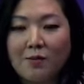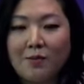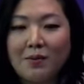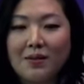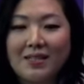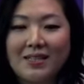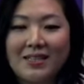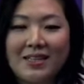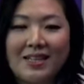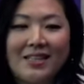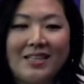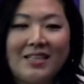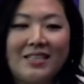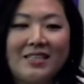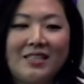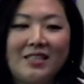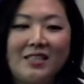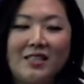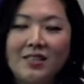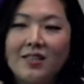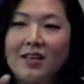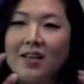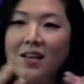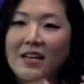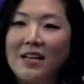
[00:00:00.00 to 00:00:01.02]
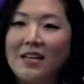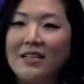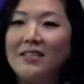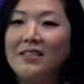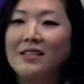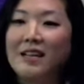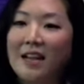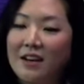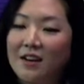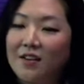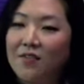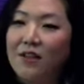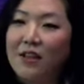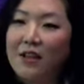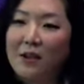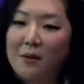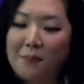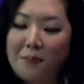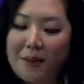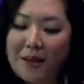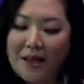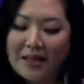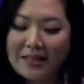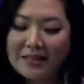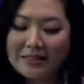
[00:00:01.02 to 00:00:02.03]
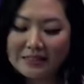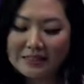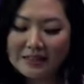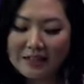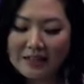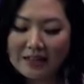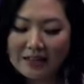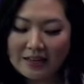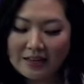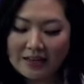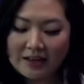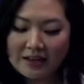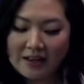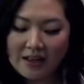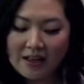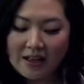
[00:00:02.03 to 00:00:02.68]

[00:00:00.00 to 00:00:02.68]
because at least this is kind of like a baseline,